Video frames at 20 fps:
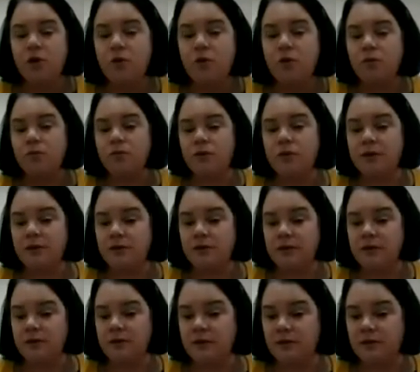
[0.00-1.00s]

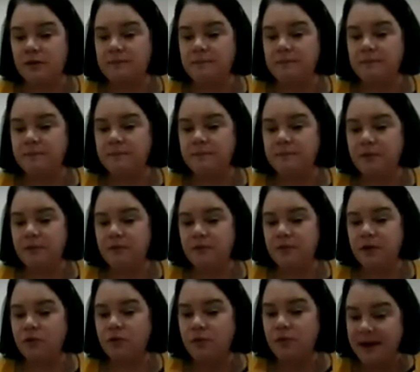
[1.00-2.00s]
The
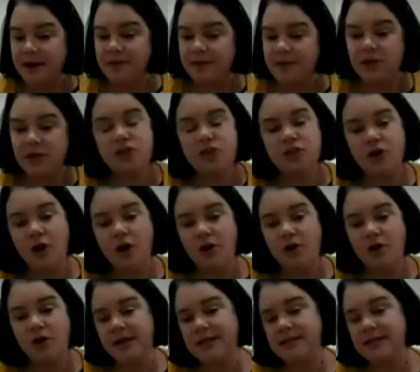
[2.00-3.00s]
great thing to know
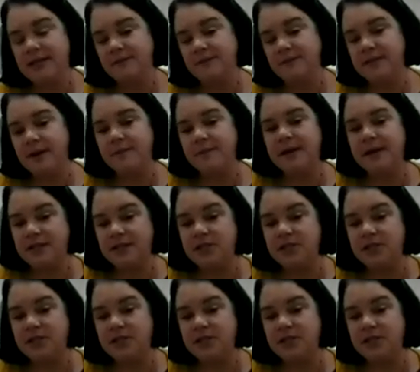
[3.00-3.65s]
is that if someone is